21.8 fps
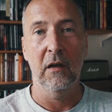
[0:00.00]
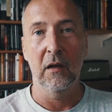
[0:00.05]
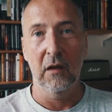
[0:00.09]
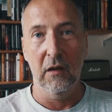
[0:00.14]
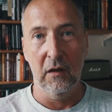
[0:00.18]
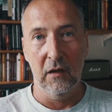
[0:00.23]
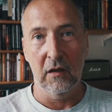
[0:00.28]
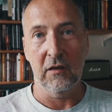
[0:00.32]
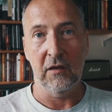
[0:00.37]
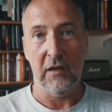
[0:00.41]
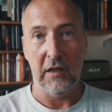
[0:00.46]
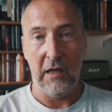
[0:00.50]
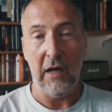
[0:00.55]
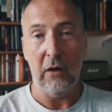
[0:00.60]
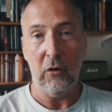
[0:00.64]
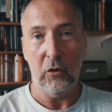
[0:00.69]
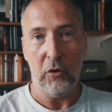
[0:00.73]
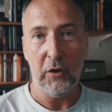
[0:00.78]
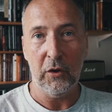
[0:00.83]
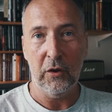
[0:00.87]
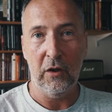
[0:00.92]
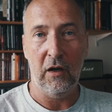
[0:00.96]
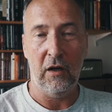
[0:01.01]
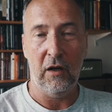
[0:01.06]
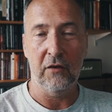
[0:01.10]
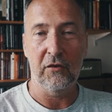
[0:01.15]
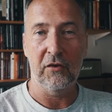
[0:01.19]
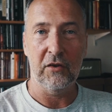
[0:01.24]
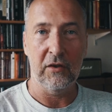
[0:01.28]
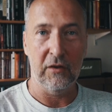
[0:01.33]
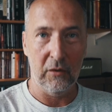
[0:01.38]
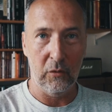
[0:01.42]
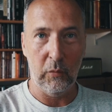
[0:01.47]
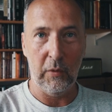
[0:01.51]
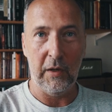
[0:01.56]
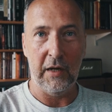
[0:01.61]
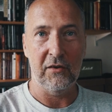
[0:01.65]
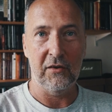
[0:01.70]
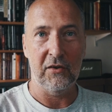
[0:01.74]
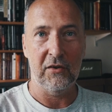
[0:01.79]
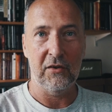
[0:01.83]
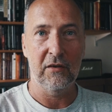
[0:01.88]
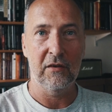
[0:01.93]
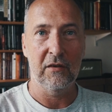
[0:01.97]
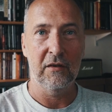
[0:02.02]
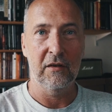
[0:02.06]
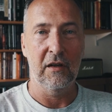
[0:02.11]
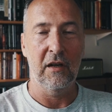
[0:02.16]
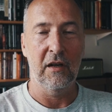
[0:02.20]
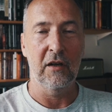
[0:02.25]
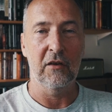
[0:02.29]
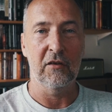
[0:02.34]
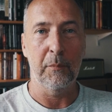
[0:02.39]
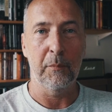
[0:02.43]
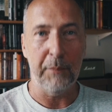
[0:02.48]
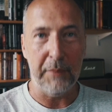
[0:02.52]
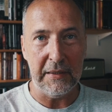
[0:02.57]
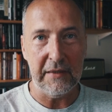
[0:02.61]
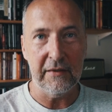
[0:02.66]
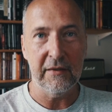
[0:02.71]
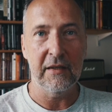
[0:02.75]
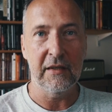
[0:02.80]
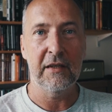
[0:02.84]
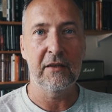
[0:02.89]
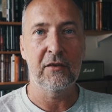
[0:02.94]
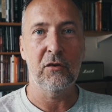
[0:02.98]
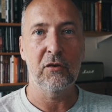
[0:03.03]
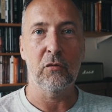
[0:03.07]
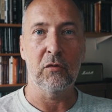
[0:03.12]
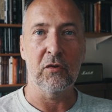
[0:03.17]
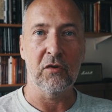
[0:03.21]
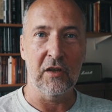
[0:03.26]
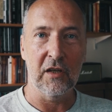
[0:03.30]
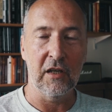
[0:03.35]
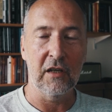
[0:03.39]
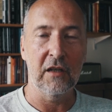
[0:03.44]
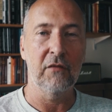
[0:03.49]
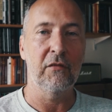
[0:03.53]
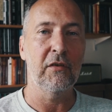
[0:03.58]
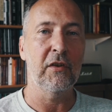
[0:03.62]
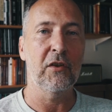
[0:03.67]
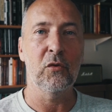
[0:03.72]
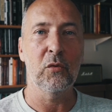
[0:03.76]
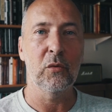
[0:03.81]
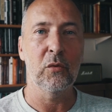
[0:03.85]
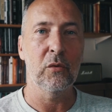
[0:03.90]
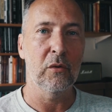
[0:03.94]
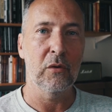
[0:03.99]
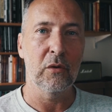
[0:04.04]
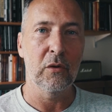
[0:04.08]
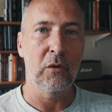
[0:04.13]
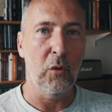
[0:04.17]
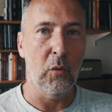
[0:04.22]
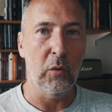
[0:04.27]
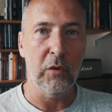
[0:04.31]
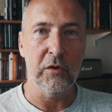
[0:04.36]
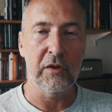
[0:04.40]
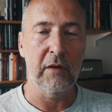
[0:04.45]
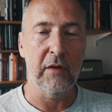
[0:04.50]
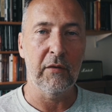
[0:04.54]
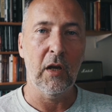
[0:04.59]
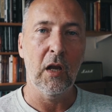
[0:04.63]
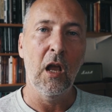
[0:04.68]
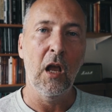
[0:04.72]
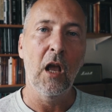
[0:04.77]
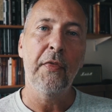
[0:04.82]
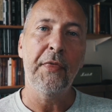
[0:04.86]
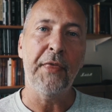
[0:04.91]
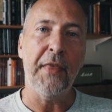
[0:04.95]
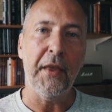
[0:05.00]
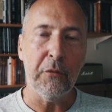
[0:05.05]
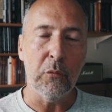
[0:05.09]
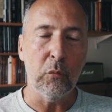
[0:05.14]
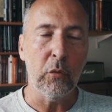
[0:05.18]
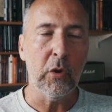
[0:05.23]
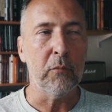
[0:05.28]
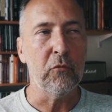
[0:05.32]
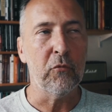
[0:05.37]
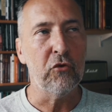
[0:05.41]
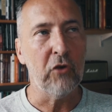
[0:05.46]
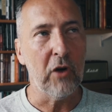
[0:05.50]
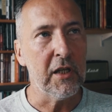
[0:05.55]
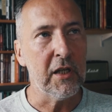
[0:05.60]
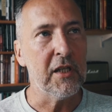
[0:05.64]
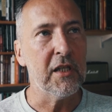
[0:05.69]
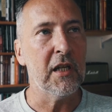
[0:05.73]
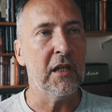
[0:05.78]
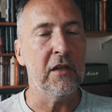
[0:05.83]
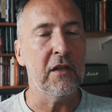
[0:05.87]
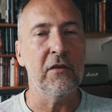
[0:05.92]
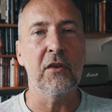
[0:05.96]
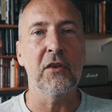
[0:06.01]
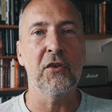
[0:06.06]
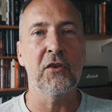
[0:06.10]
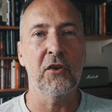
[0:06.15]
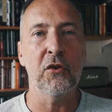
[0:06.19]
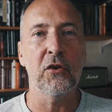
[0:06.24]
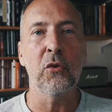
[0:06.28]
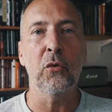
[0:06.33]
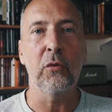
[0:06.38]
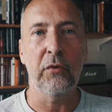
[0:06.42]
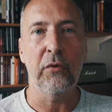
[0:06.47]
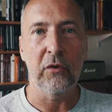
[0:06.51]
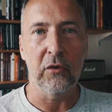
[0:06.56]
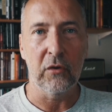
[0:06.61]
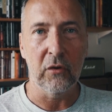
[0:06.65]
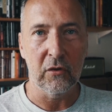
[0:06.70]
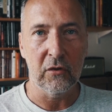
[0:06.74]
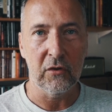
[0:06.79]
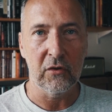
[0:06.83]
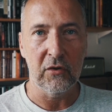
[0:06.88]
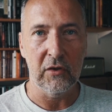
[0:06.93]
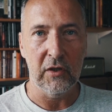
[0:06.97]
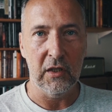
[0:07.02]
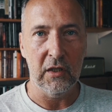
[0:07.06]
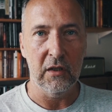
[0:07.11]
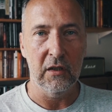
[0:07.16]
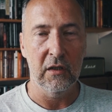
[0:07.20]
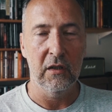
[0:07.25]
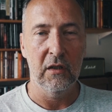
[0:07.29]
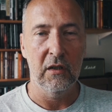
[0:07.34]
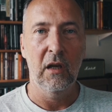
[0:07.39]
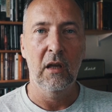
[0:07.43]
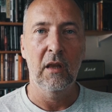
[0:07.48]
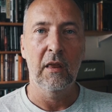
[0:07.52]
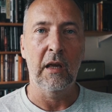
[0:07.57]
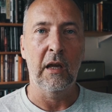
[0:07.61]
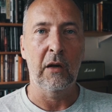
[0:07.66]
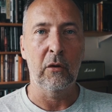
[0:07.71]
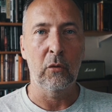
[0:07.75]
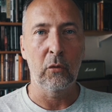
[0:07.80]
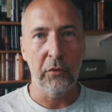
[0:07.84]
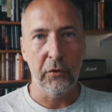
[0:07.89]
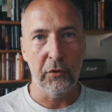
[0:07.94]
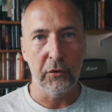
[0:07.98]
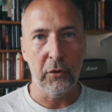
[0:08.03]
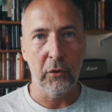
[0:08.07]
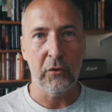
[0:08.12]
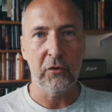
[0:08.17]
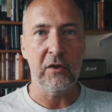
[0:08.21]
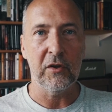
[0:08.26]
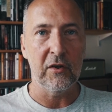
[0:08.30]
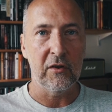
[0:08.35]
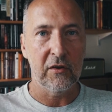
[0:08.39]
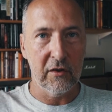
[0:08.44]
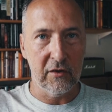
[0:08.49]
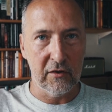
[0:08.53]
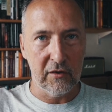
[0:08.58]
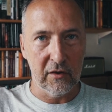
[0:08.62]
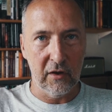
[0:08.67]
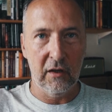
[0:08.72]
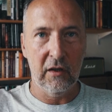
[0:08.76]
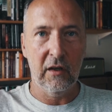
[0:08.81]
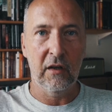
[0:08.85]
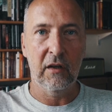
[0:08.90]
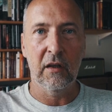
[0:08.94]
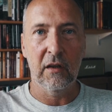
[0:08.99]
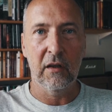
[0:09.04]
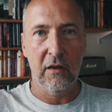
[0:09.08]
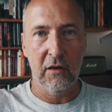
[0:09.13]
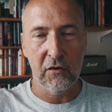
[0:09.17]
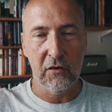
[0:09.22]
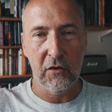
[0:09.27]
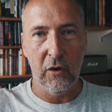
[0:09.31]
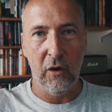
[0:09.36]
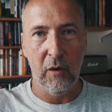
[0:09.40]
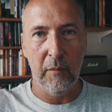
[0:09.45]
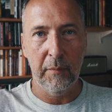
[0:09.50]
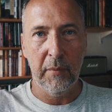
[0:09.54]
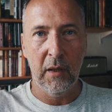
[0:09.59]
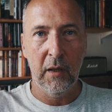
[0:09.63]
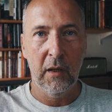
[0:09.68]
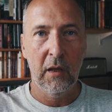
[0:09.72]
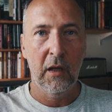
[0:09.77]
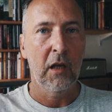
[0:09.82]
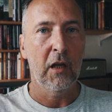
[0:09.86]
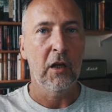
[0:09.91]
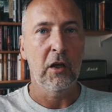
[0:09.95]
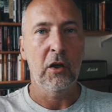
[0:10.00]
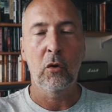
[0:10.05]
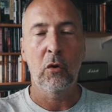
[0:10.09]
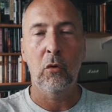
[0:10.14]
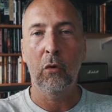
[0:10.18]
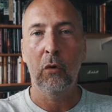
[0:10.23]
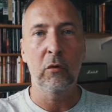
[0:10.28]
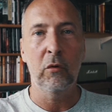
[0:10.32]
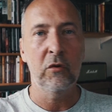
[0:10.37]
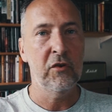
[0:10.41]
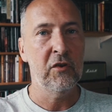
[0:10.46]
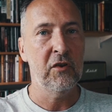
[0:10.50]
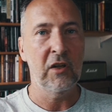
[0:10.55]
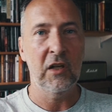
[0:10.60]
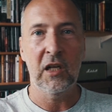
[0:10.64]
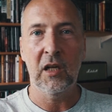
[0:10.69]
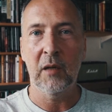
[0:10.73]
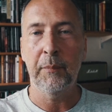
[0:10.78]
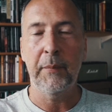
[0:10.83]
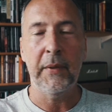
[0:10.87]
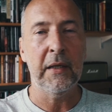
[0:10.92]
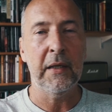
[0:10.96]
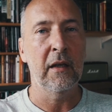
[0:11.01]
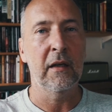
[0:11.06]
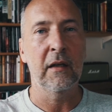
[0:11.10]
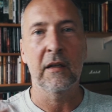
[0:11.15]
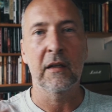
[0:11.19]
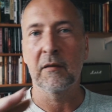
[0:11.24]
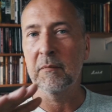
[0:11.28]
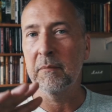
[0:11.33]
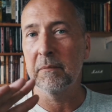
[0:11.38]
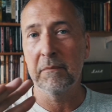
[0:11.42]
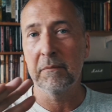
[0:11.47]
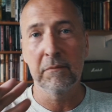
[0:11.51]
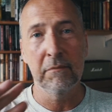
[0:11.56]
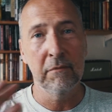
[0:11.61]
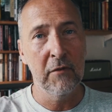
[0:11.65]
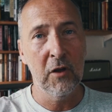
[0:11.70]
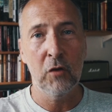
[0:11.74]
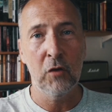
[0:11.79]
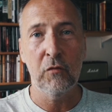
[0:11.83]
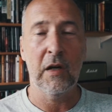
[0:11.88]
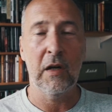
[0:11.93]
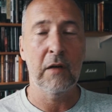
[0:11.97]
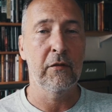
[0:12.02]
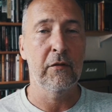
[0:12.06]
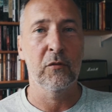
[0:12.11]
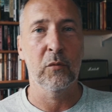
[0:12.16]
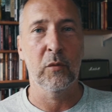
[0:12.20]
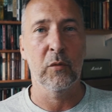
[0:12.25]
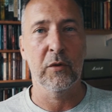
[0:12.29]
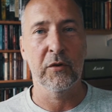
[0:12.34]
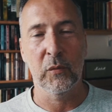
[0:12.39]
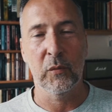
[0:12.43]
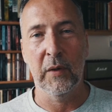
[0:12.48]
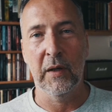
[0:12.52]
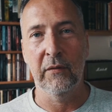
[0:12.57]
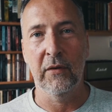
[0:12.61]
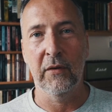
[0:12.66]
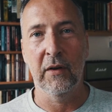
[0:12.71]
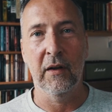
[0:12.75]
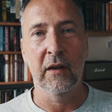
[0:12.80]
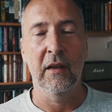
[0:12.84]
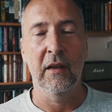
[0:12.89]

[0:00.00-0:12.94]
See how long you last in the West as a business or as an individual or whatever. There, what I'm trying to say is there's an orthodoxy. That orthodoxy is decided at the top. Your silly opinion has no relevance whatsoever.